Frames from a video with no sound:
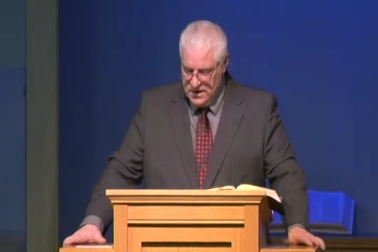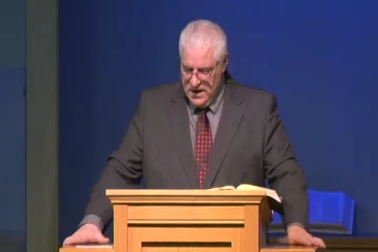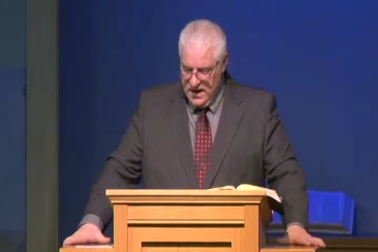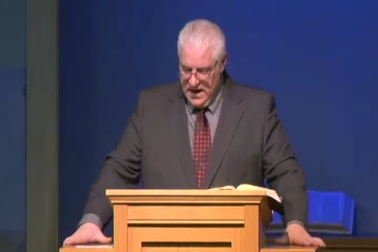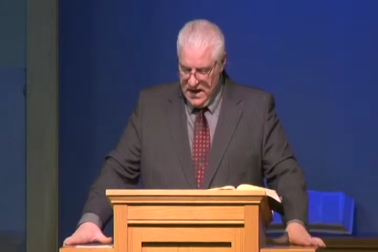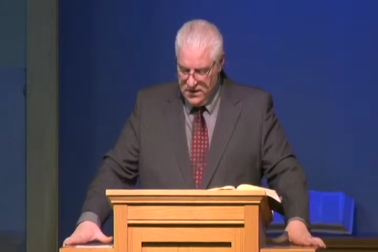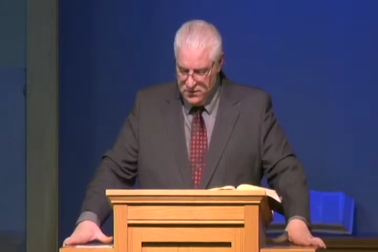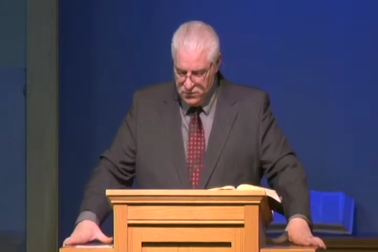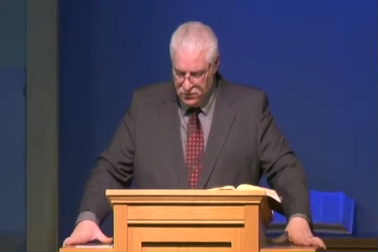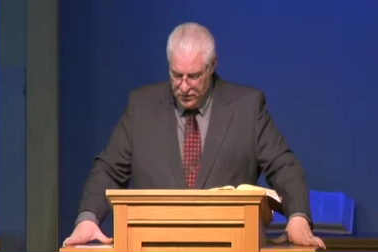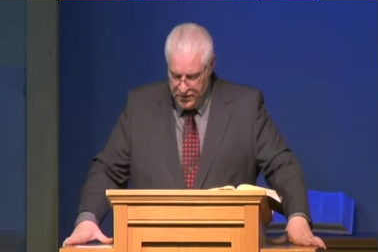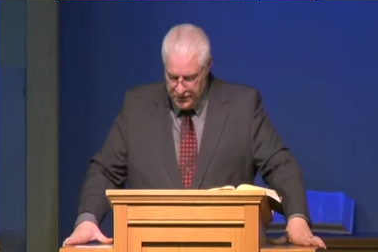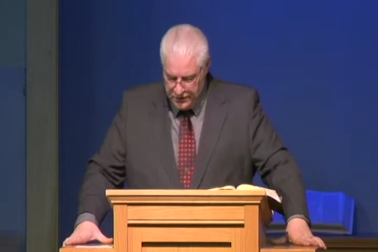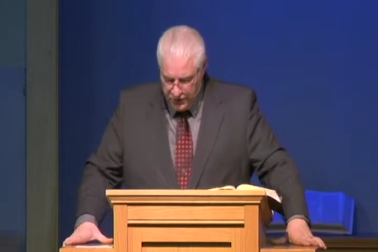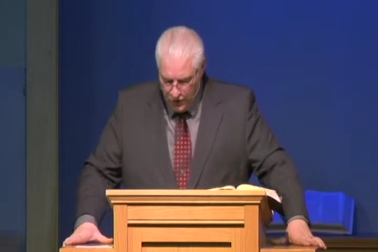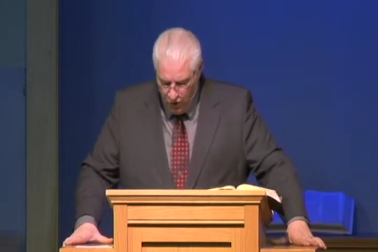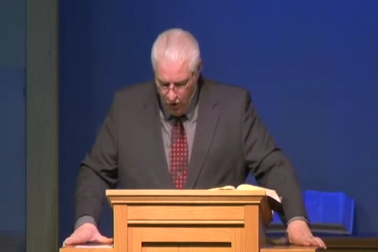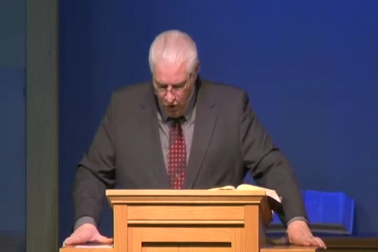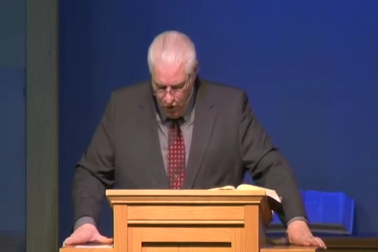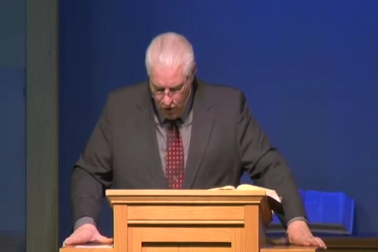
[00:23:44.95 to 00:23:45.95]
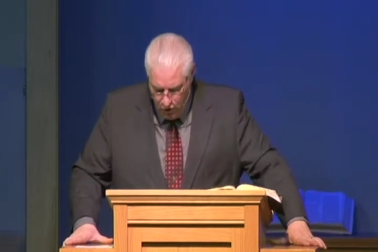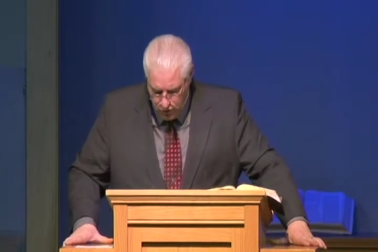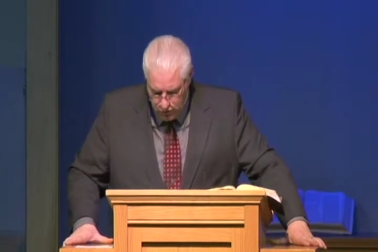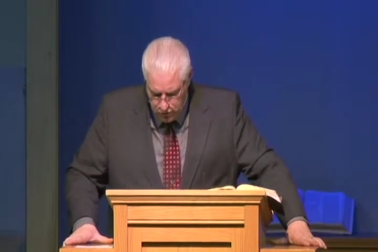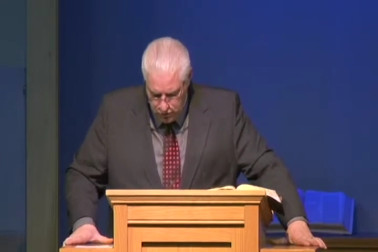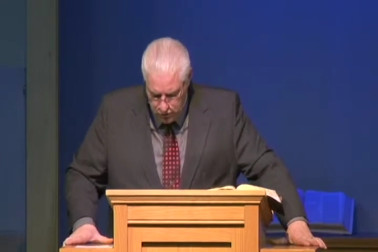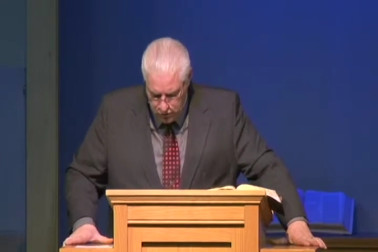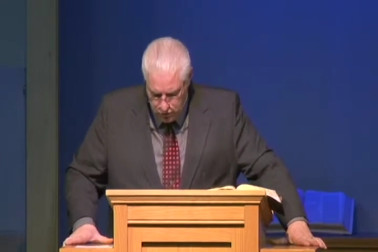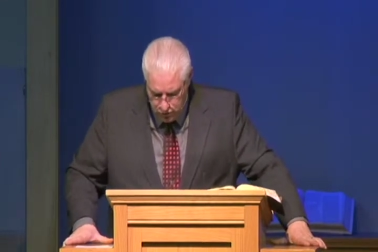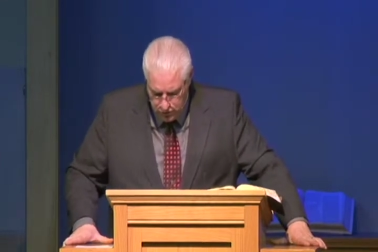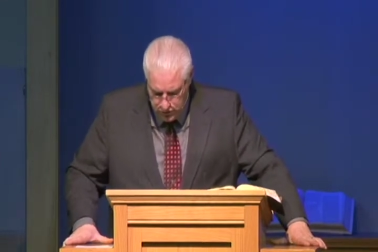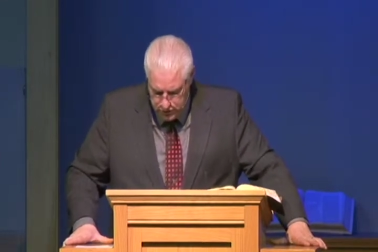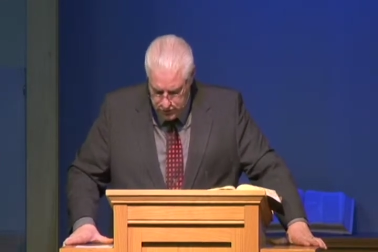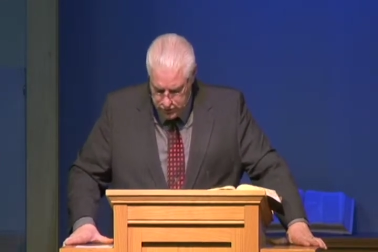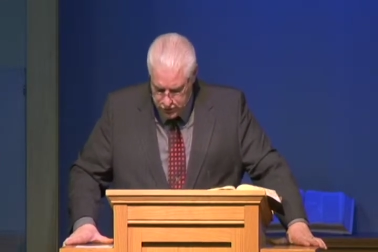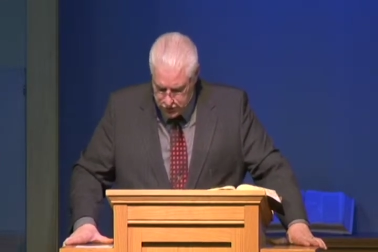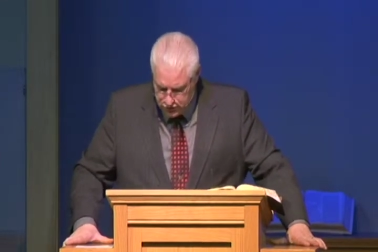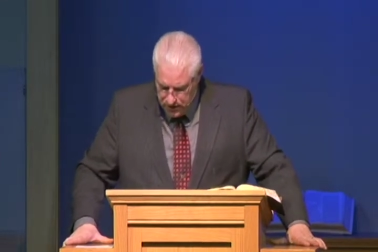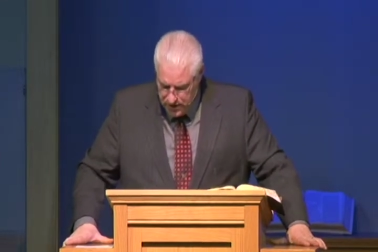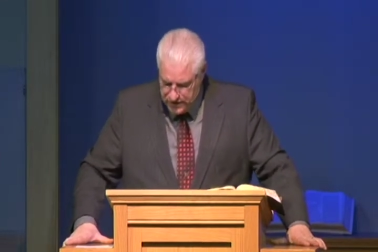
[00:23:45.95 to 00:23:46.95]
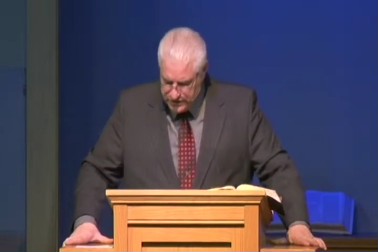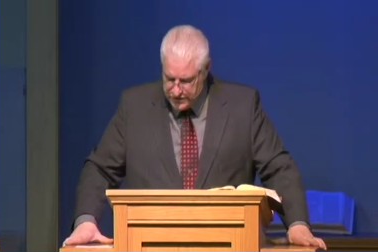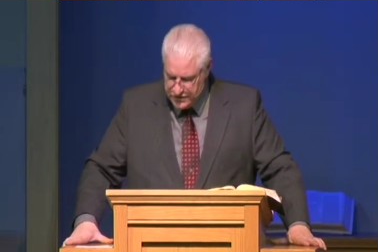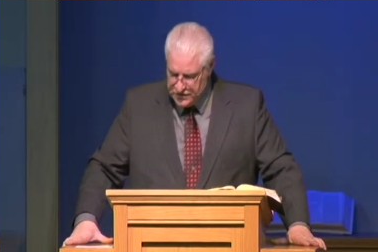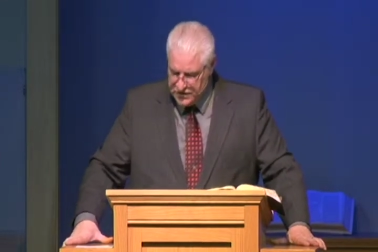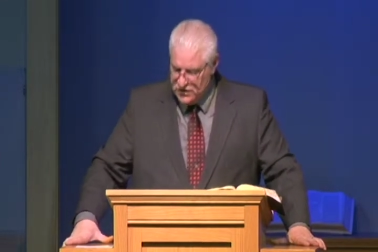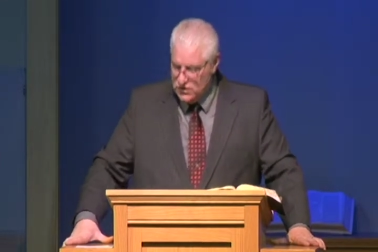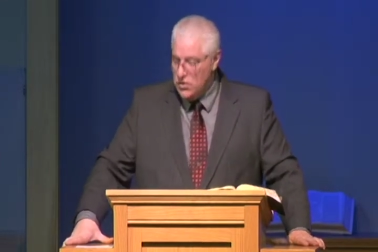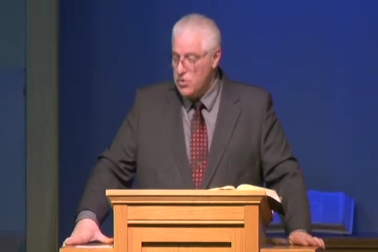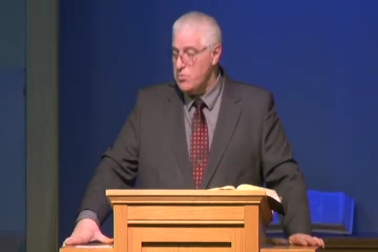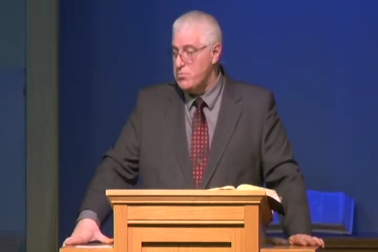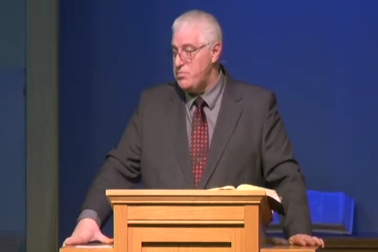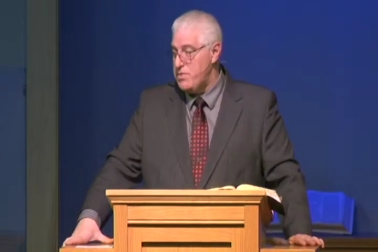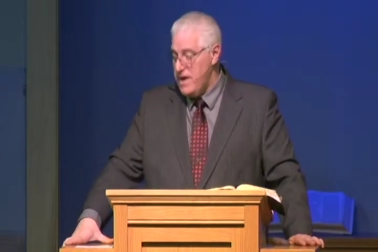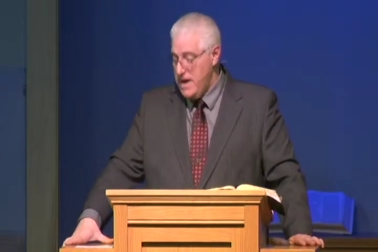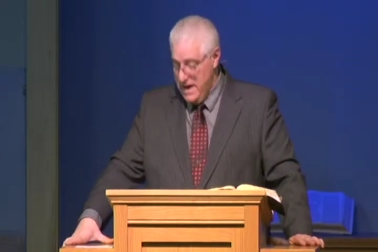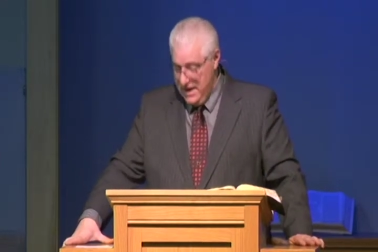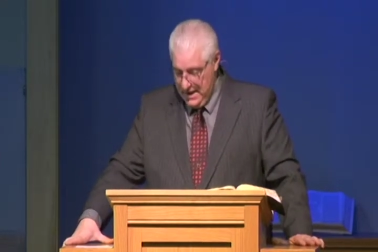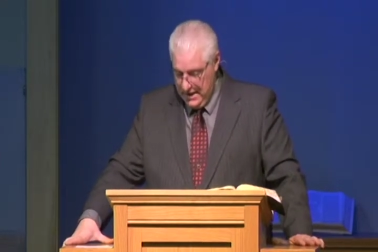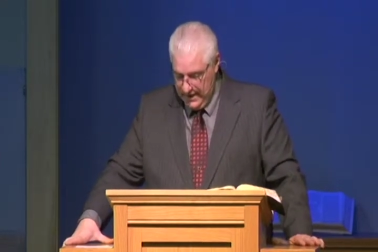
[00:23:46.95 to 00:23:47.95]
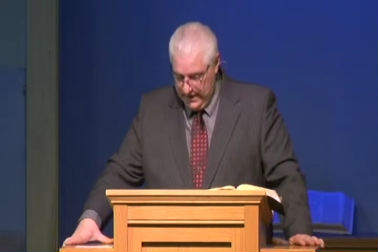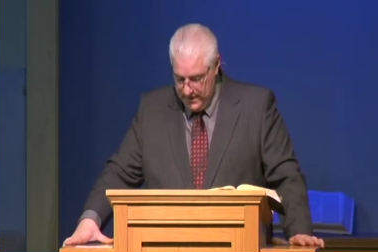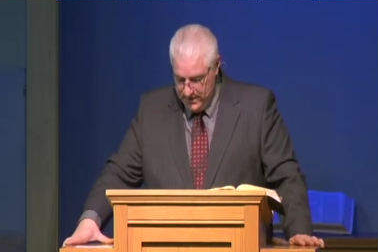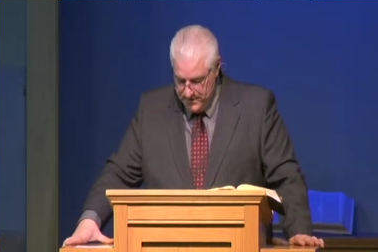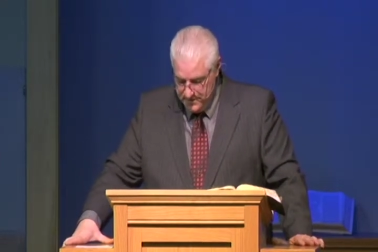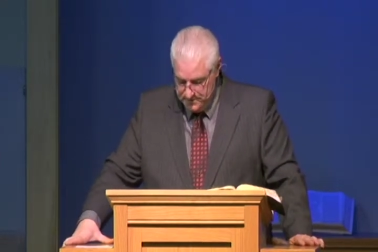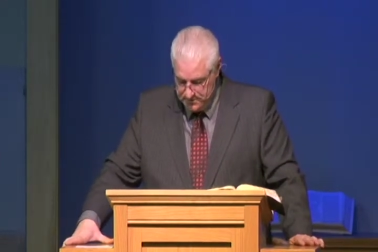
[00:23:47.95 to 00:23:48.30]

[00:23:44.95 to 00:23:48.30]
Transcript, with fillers: and with all who will trust and obey.